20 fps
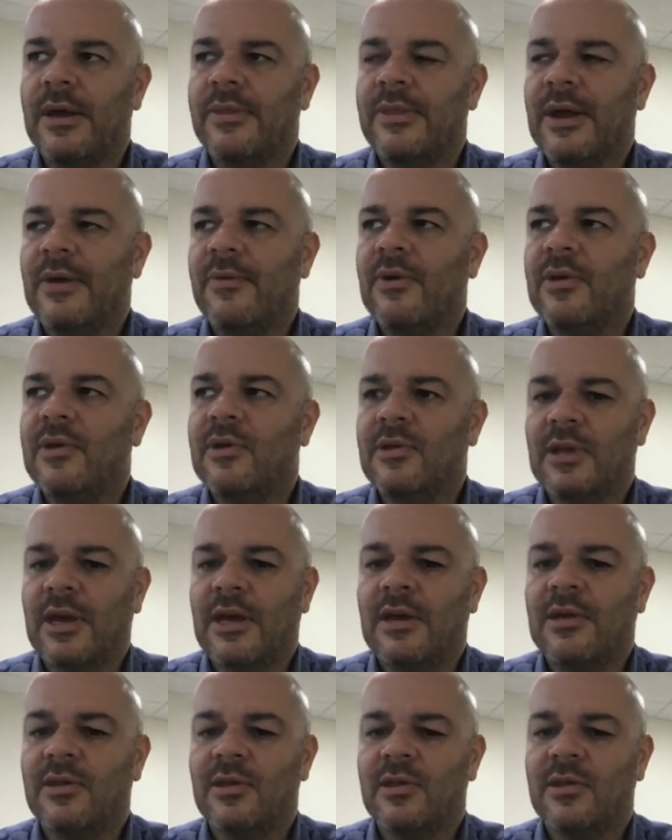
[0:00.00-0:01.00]
is
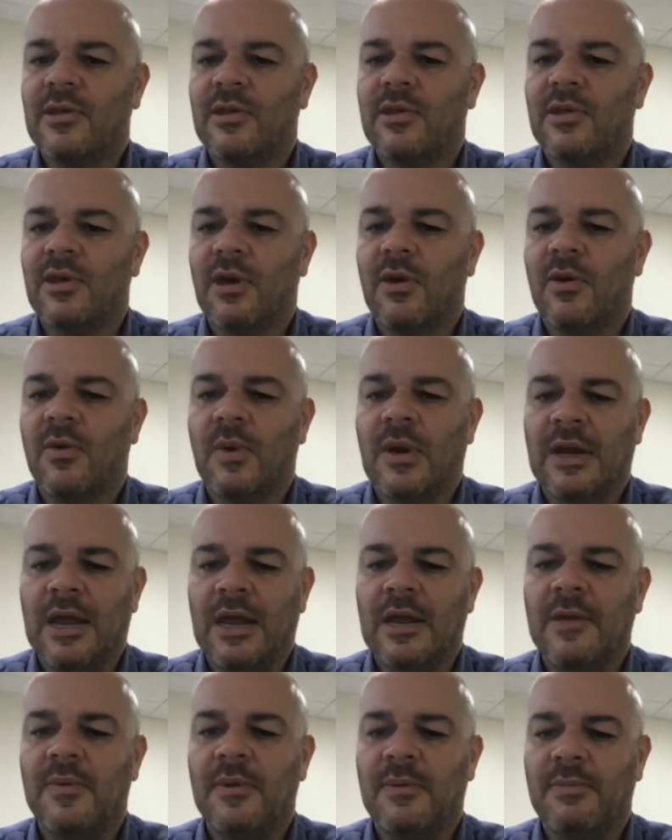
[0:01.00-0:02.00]
data to show in
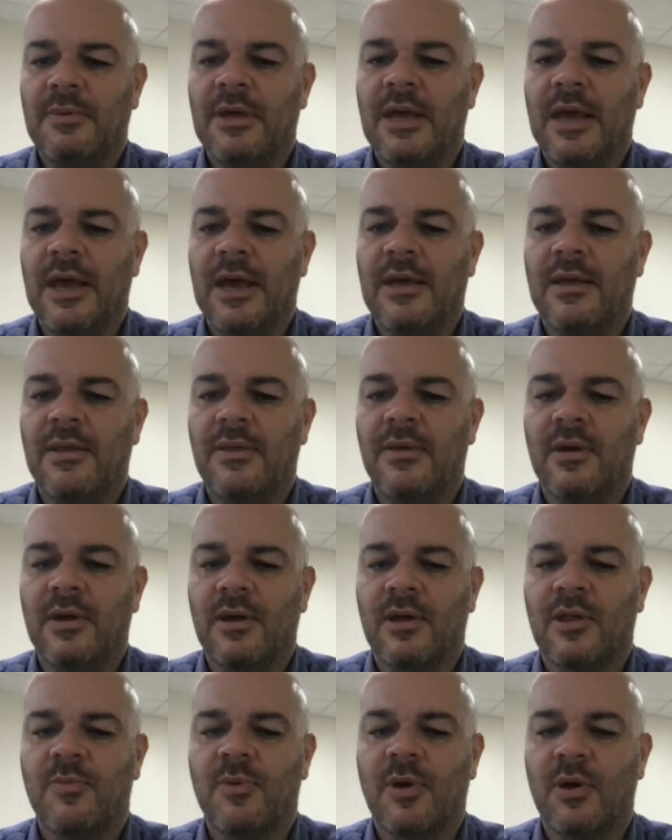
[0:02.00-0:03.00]
ABPA that
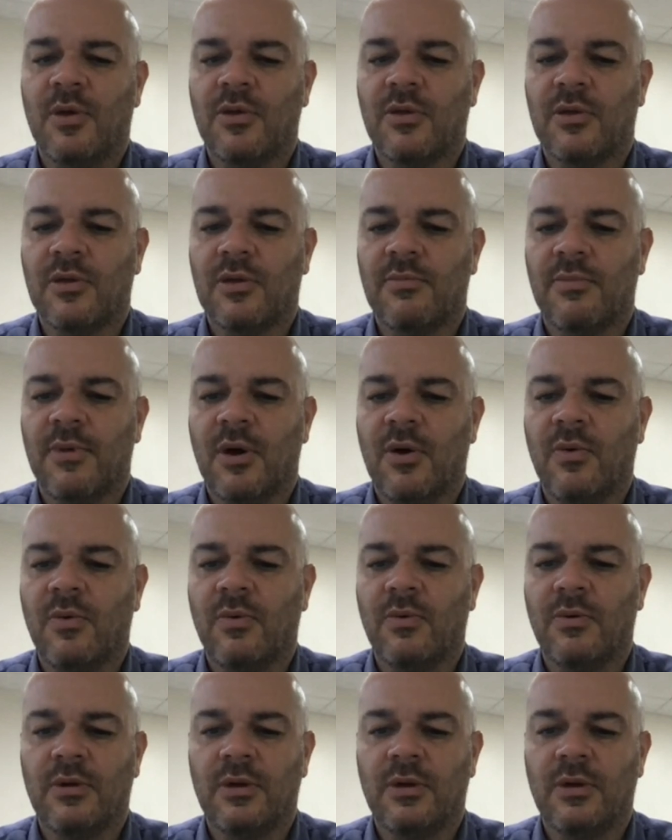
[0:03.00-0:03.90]
exposure to mold,